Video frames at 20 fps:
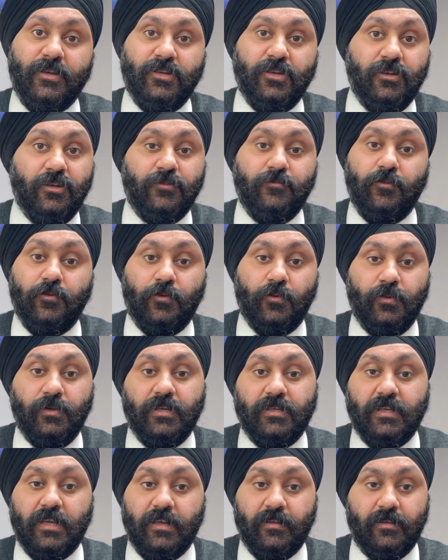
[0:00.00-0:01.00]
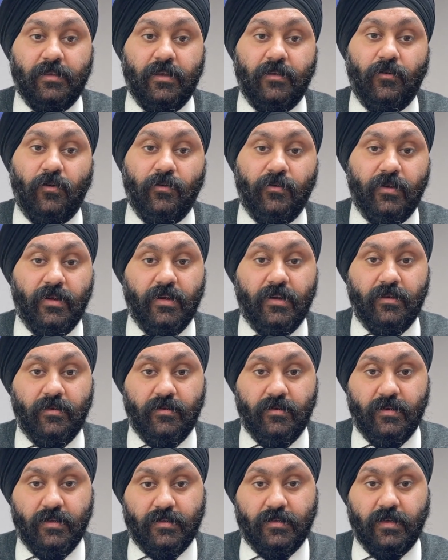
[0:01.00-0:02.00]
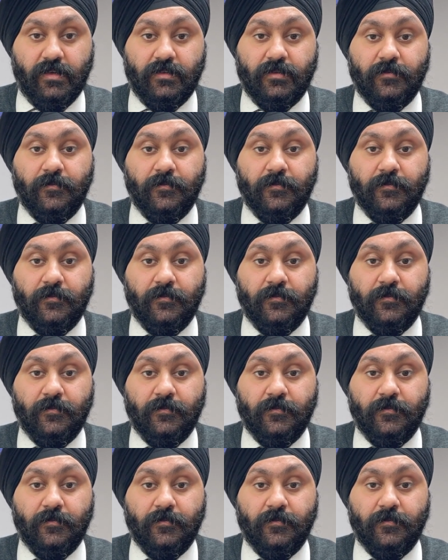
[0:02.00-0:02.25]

is for 2 years, as I already discussed.